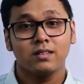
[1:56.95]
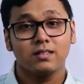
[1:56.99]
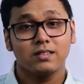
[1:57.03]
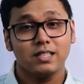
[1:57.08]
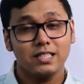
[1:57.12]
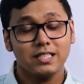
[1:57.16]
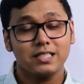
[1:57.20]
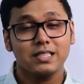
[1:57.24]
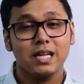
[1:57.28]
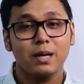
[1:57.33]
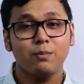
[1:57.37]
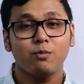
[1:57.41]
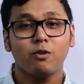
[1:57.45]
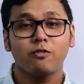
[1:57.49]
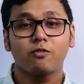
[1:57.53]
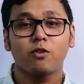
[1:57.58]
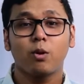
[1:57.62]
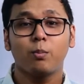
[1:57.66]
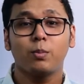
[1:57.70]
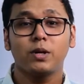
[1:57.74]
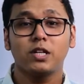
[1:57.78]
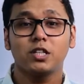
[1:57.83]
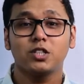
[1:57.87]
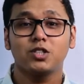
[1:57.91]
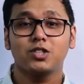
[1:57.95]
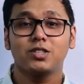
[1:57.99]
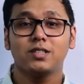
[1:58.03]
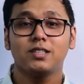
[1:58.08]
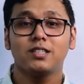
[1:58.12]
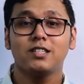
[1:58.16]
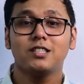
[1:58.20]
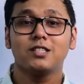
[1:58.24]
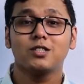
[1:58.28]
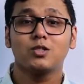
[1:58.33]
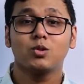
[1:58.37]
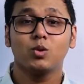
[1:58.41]
This type of
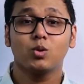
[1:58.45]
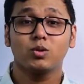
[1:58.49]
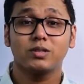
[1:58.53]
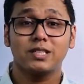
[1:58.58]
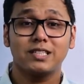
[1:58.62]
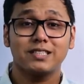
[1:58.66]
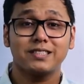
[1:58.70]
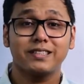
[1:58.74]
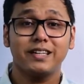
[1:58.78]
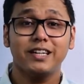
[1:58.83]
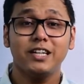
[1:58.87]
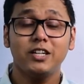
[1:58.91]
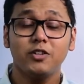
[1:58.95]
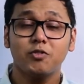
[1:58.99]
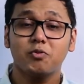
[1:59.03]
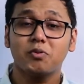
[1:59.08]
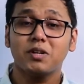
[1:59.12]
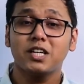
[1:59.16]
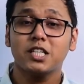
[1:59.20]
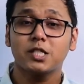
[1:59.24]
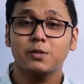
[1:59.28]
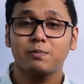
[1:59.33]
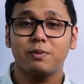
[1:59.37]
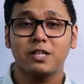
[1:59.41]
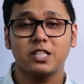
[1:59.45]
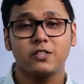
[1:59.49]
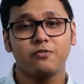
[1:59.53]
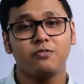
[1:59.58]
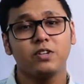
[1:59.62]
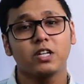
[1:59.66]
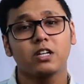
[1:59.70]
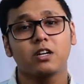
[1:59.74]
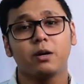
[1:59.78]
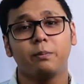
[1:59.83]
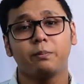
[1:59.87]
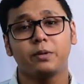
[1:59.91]
competition is known as
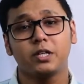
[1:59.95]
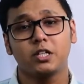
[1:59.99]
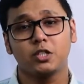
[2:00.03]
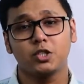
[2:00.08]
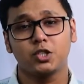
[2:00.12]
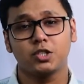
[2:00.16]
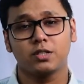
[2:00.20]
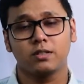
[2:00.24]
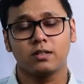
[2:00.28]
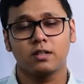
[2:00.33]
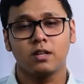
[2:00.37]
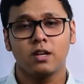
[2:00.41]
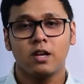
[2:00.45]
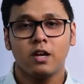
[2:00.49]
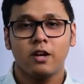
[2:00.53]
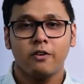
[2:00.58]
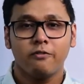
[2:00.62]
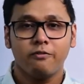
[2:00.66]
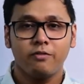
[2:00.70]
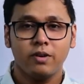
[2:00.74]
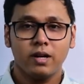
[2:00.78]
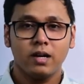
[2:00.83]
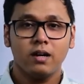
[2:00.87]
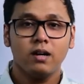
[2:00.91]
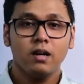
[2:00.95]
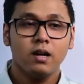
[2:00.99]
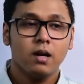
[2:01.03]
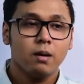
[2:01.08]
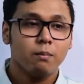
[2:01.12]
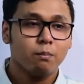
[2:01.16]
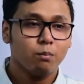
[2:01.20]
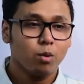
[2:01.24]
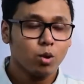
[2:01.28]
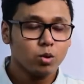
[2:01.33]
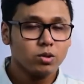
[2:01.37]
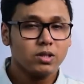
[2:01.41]
intra-specific competition, where
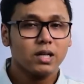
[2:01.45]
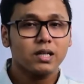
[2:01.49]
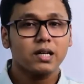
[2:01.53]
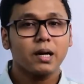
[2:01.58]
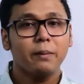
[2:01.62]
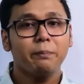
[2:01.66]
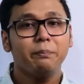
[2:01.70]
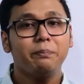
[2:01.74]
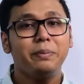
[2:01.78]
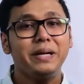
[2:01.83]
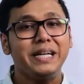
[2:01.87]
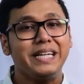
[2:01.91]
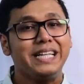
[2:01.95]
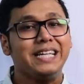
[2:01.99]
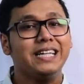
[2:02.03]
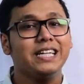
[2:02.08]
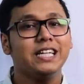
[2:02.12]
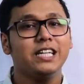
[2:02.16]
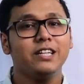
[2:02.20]
both the competing